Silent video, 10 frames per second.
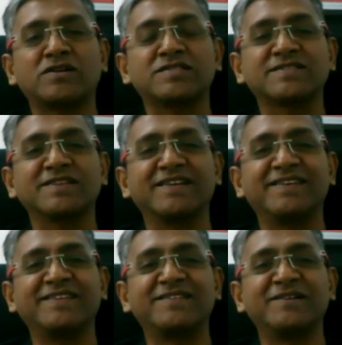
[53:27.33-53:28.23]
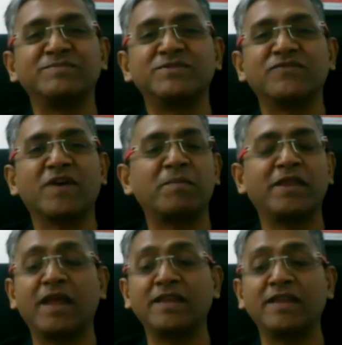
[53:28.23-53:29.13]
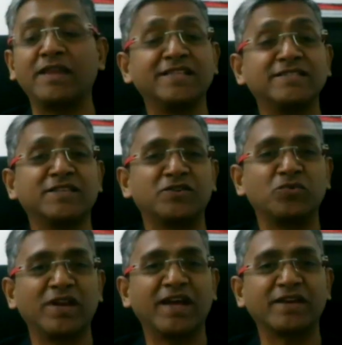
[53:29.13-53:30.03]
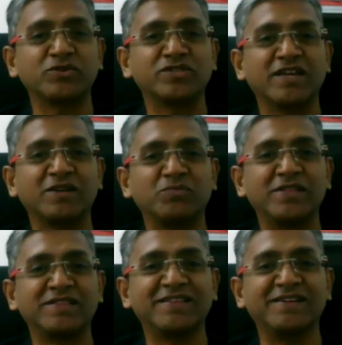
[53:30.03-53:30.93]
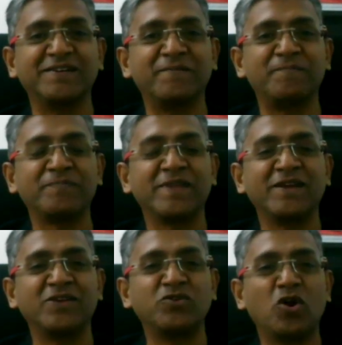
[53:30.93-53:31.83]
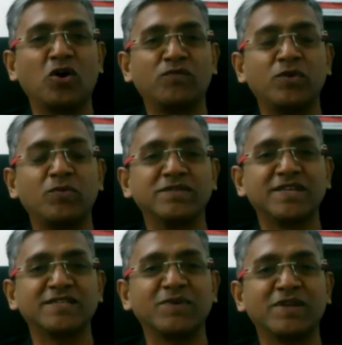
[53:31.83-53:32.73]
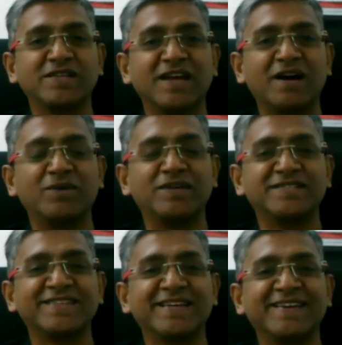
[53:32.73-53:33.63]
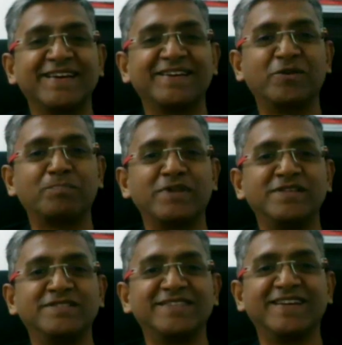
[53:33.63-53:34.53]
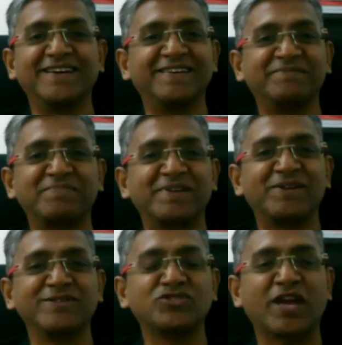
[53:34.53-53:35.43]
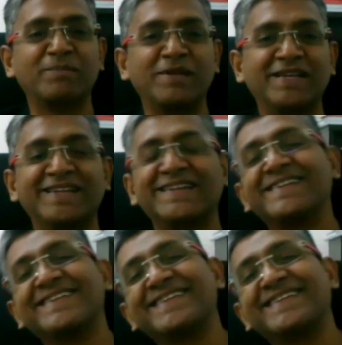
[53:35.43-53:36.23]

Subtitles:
thoughts in terms of, anything else that you would like to share with your viewers as well as ours, please, chime in.